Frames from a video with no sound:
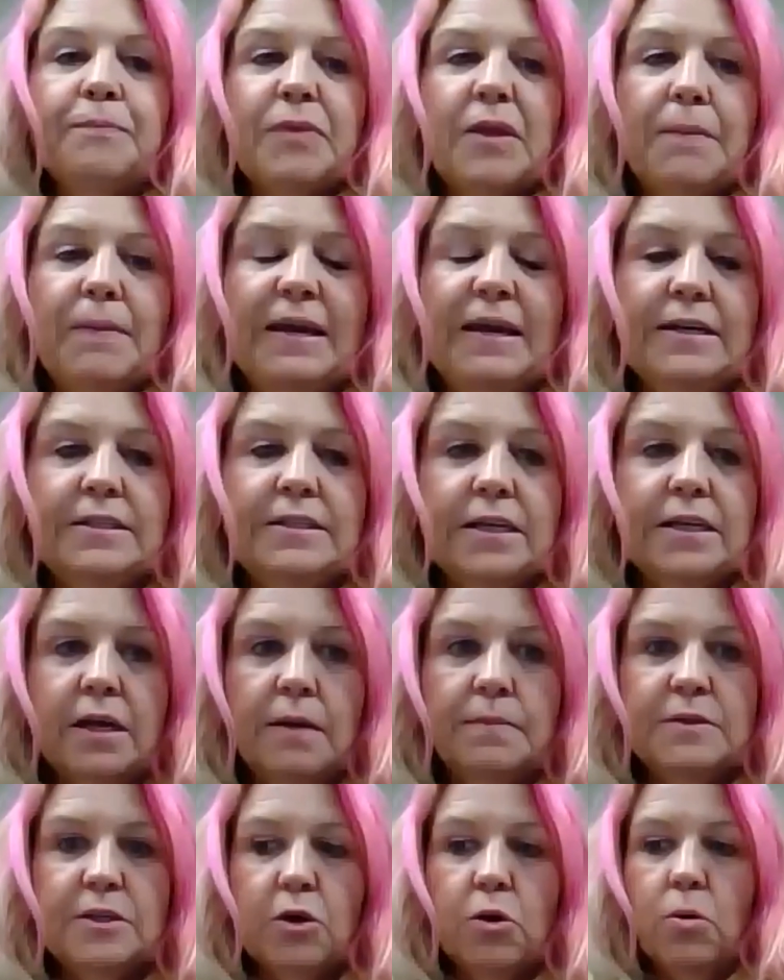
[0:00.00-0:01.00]
Because it
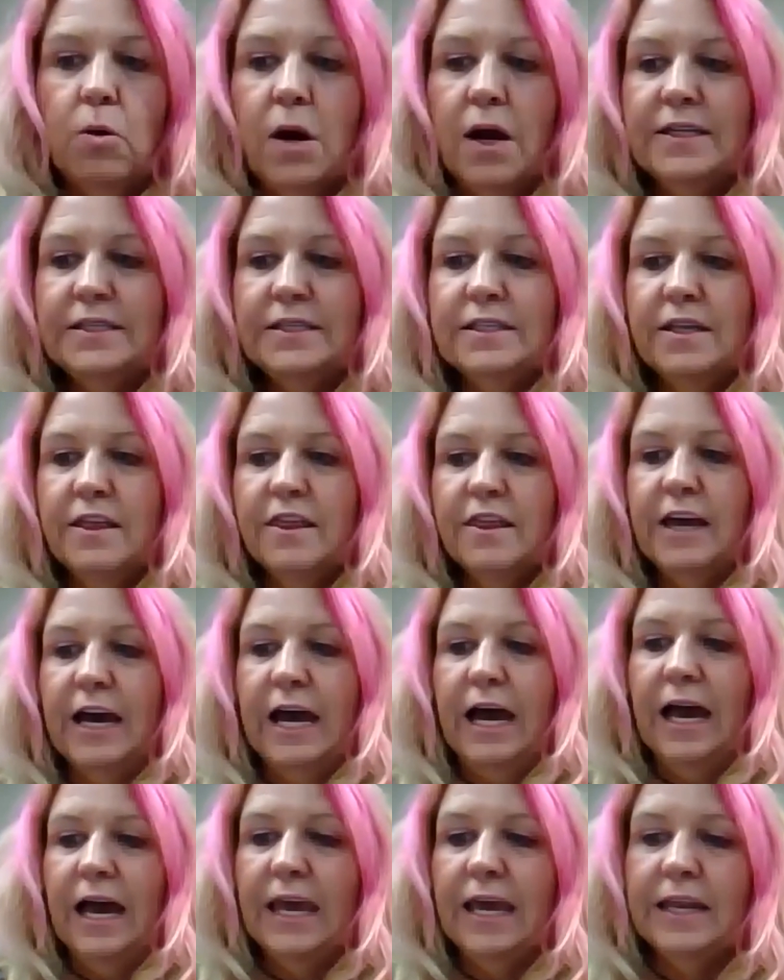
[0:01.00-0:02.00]
comes across the
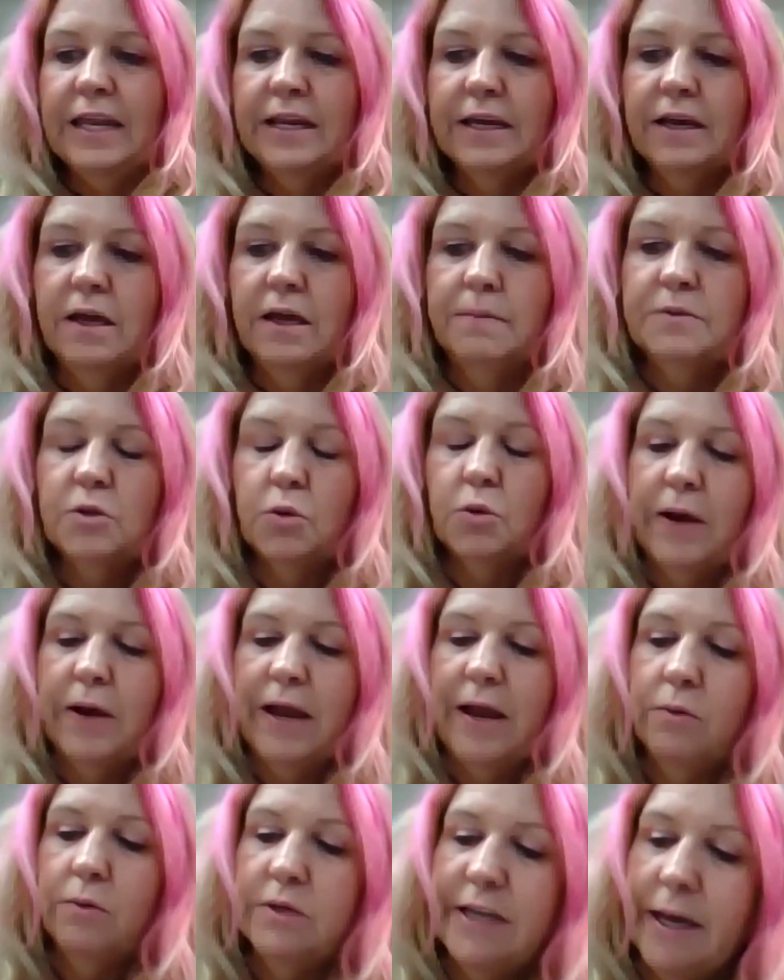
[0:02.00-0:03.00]
thigh and it comes
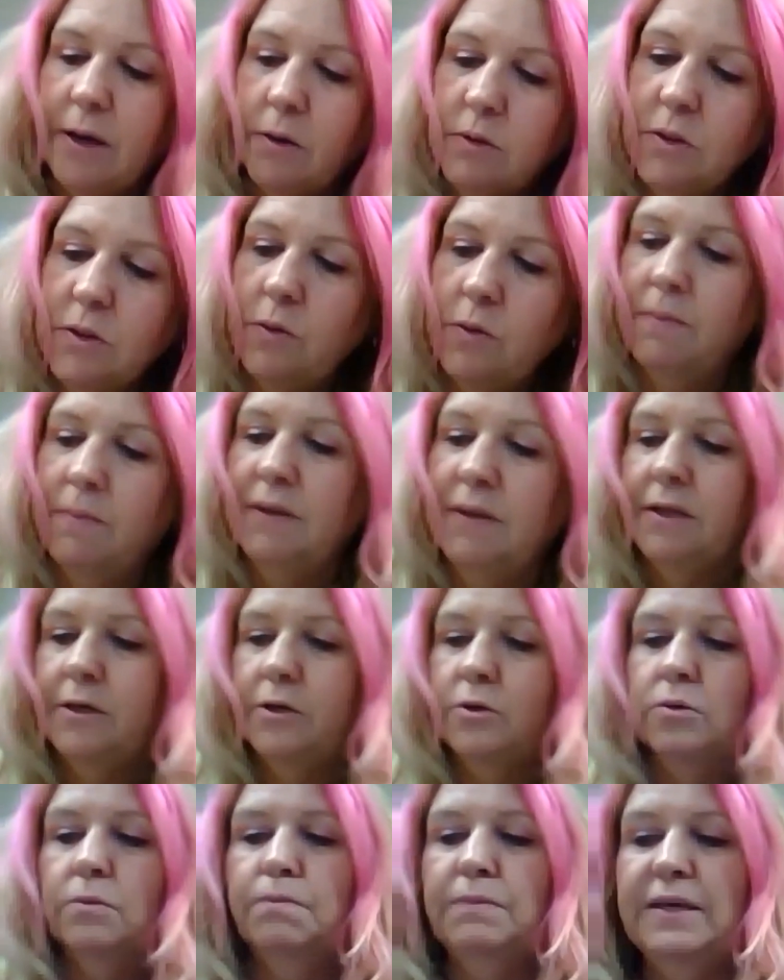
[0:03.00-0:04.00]
around down to the
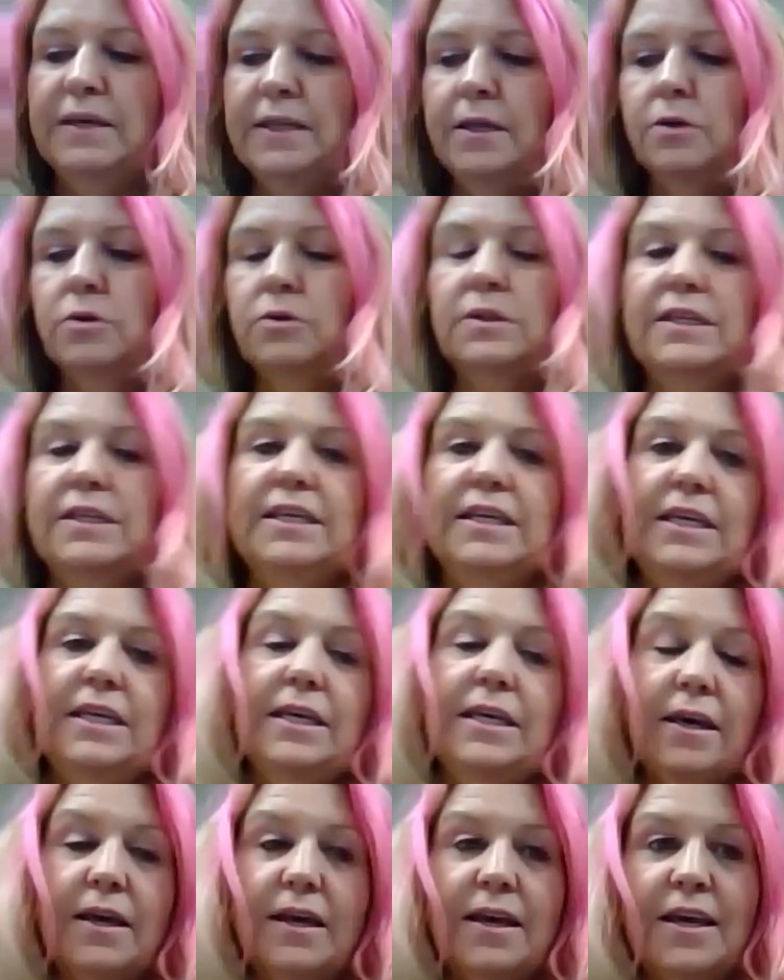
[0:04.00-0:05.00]
medial
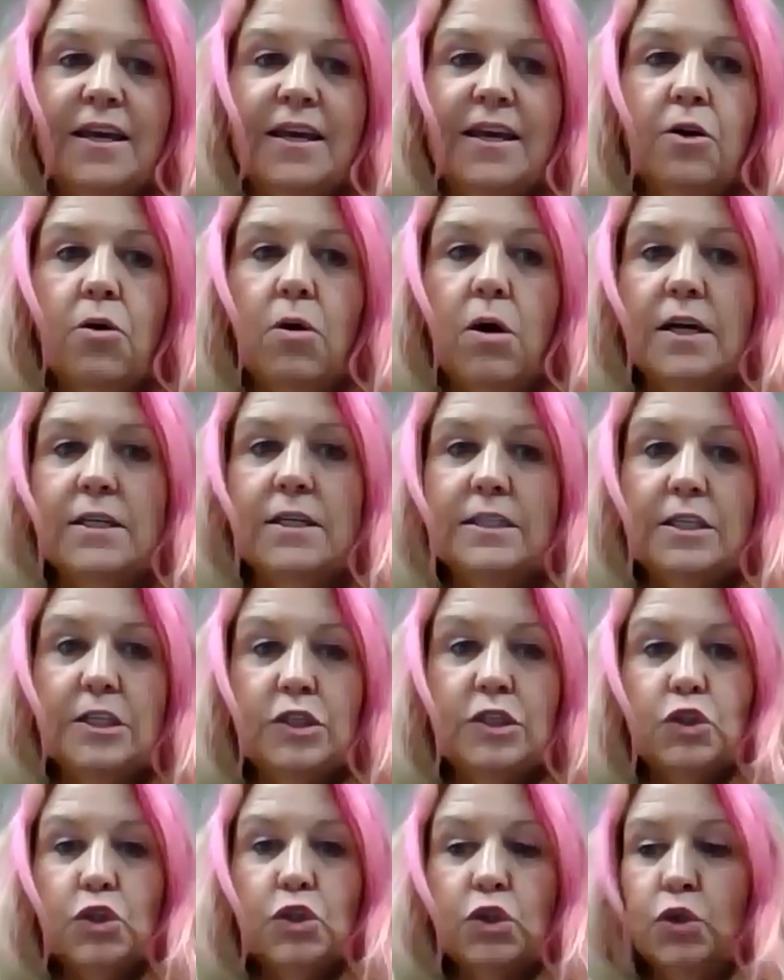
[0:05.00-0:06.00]
knee, it
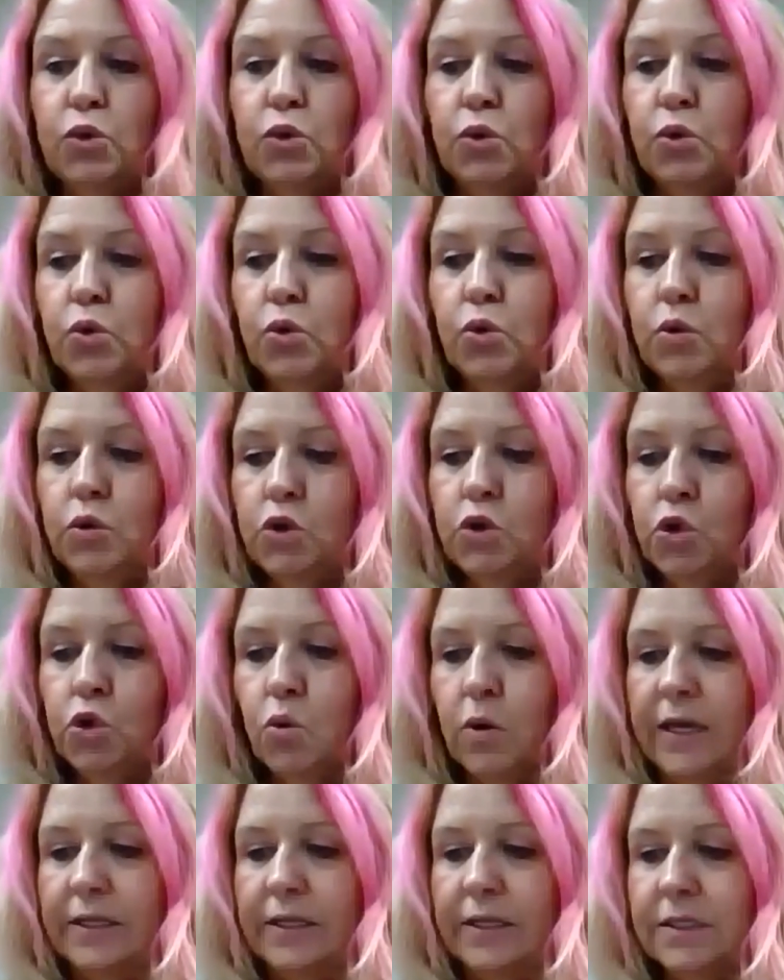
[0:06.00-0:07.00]
crosses two
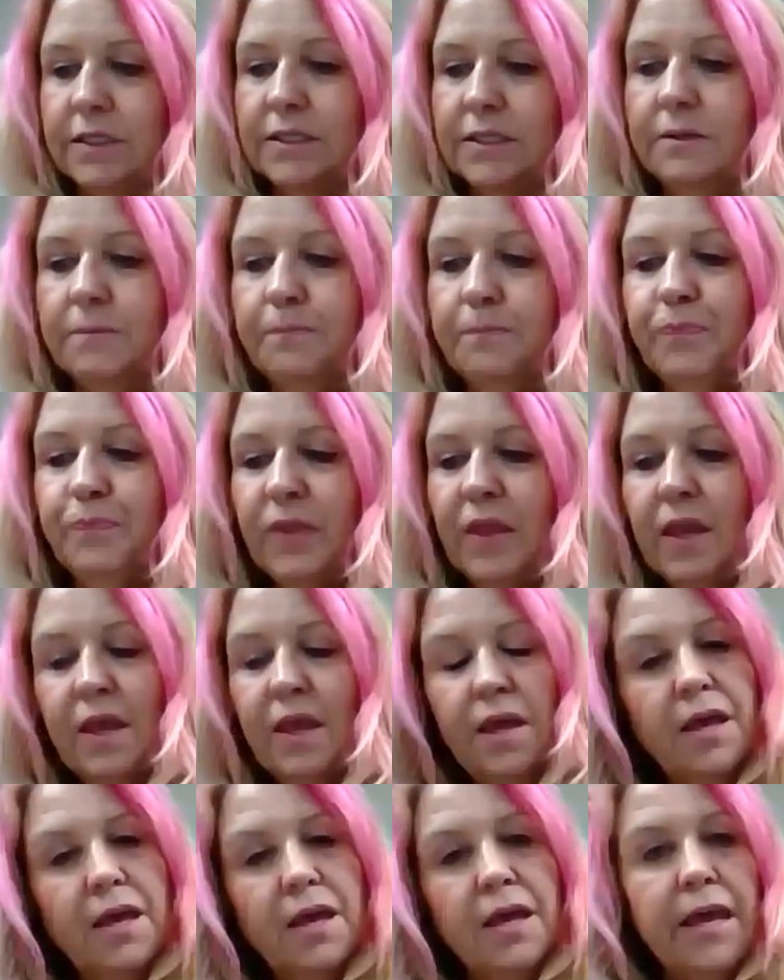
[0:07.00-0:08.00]
joints.
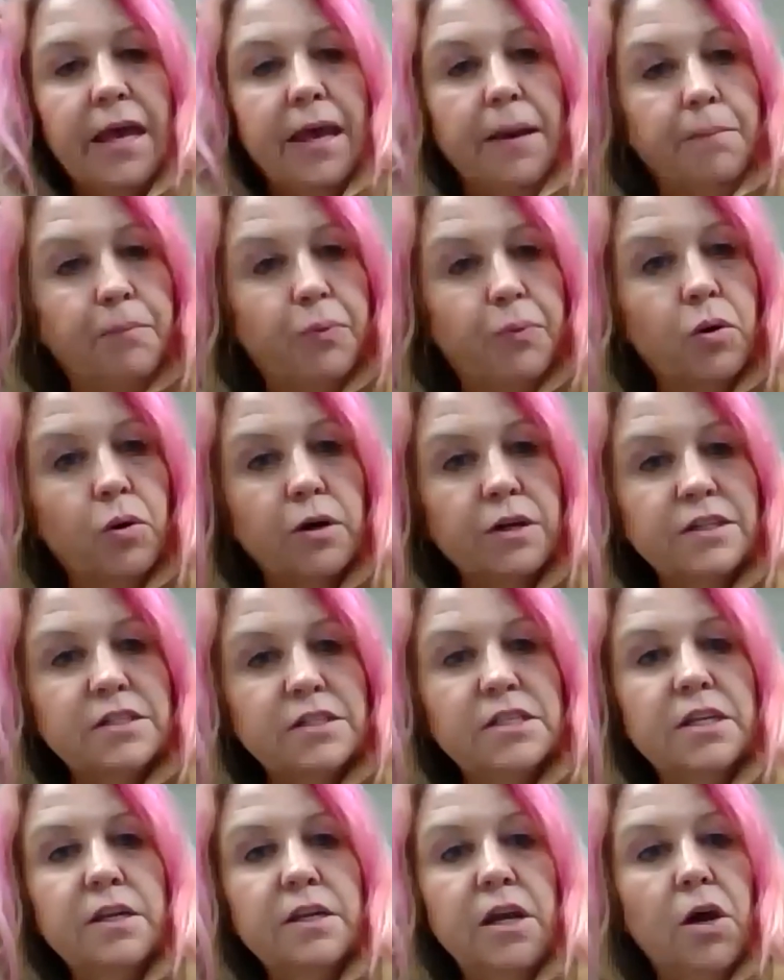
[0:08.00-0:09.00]
Important
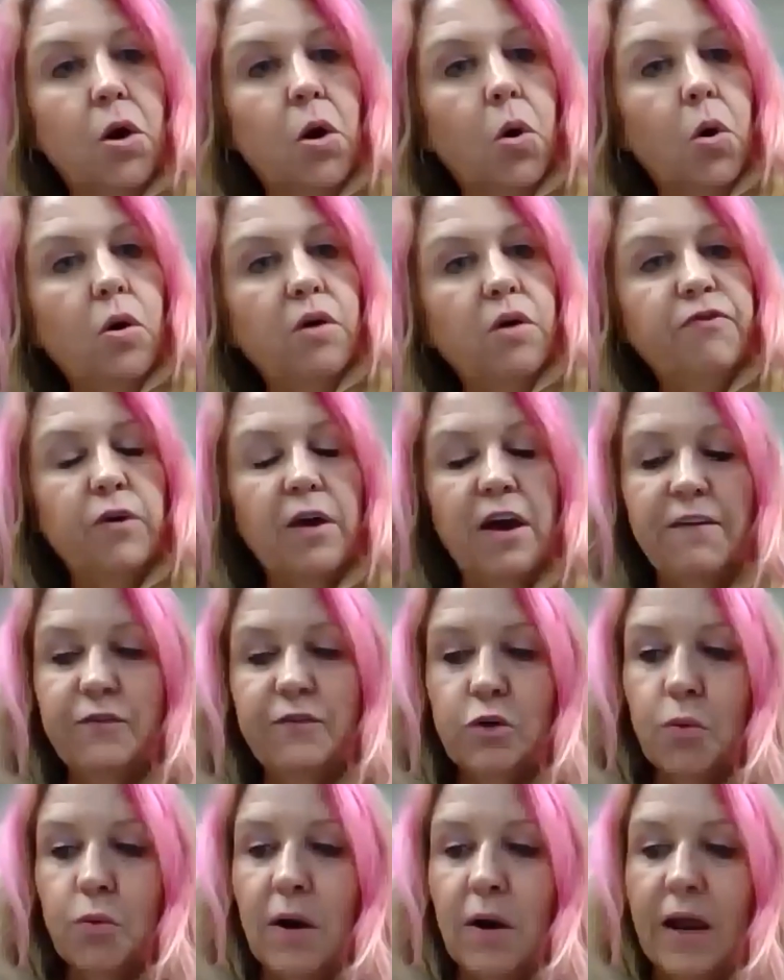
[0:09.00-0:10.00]
to know if you have to
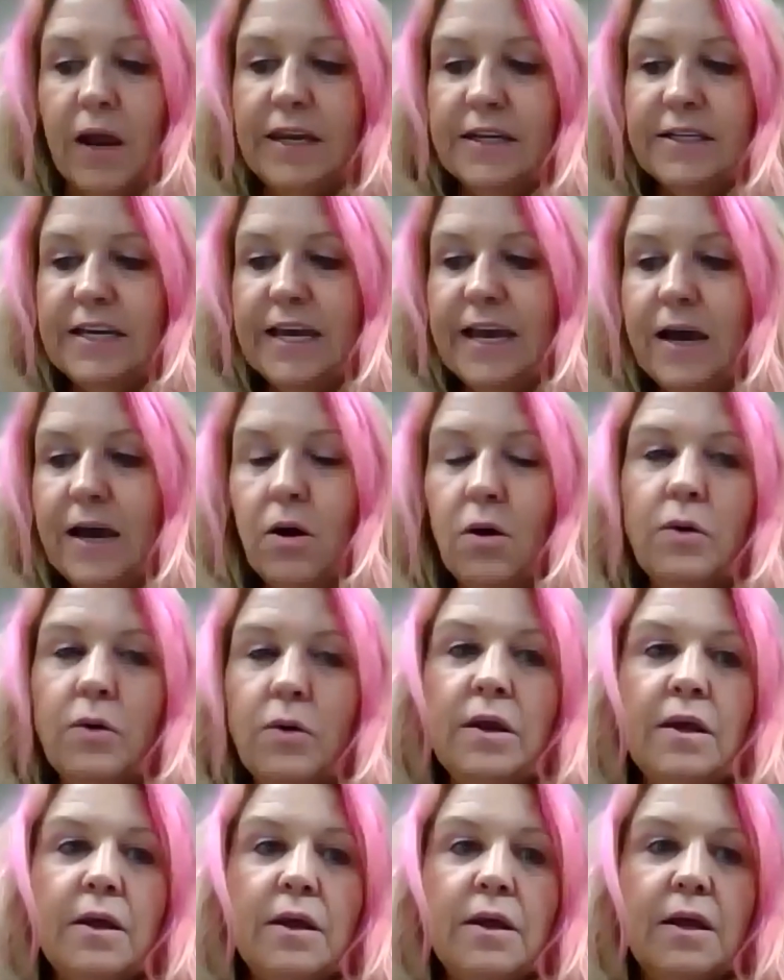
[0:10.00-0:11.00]
write it
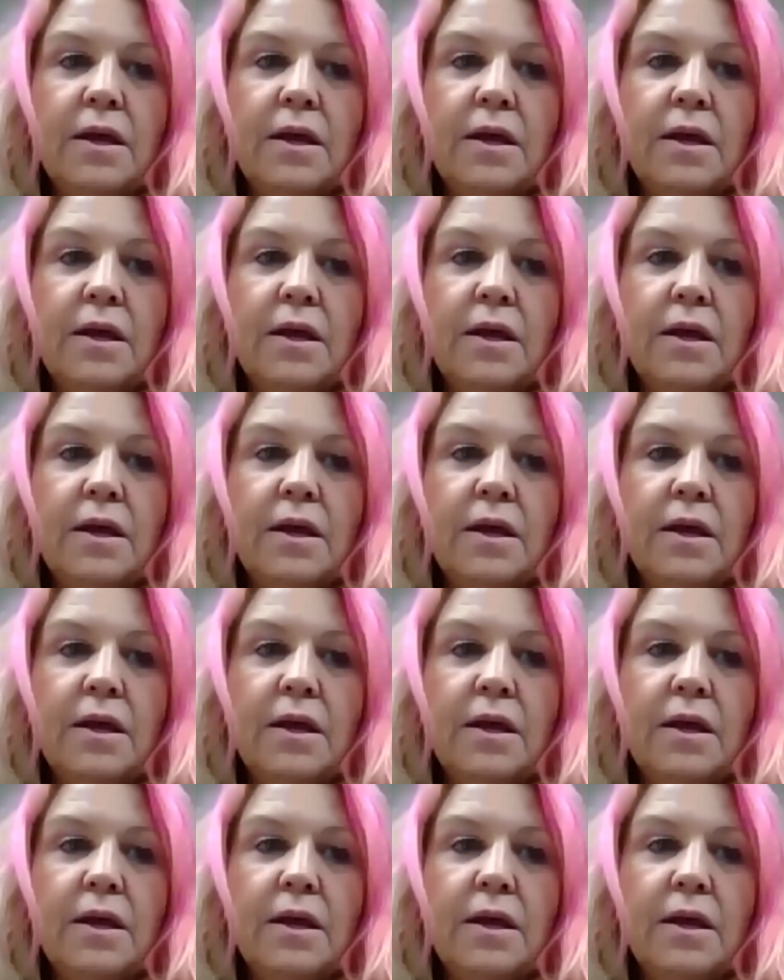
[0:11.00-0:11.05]
down,